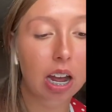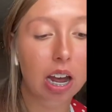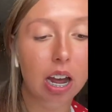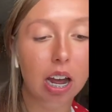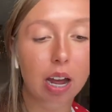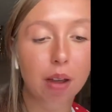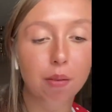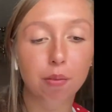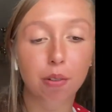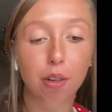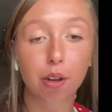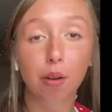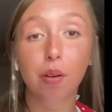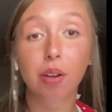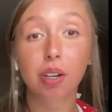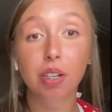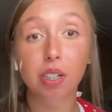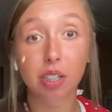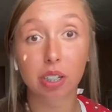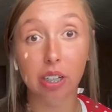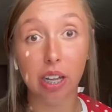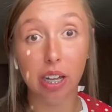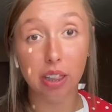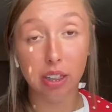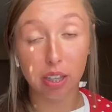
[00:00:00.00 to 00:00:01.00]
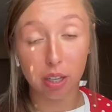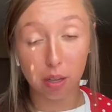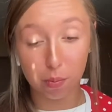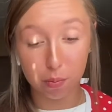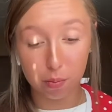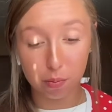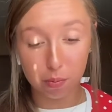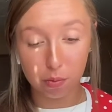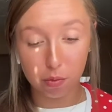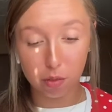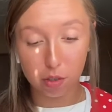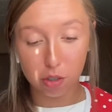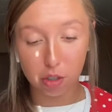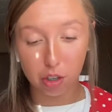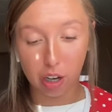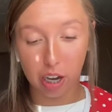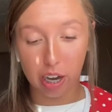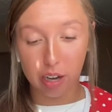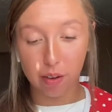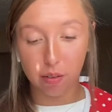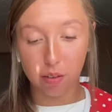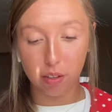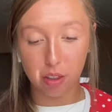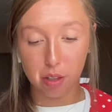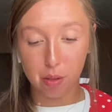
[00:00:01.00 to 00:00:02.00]
I'm going to let them
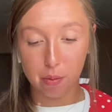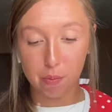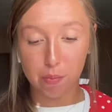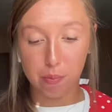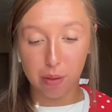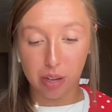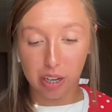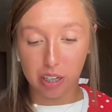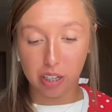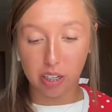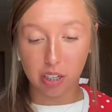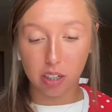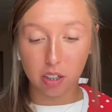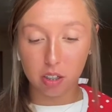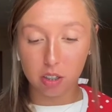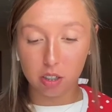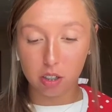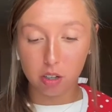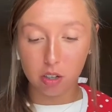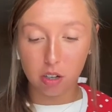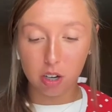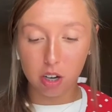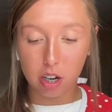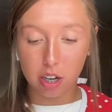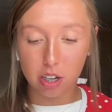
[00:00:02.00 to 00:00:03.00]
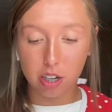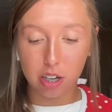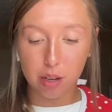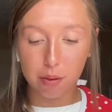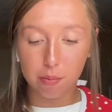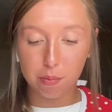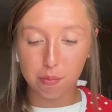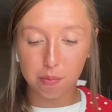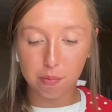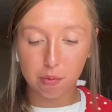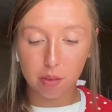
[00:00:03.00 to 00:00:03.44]
dry with the baking soda on them.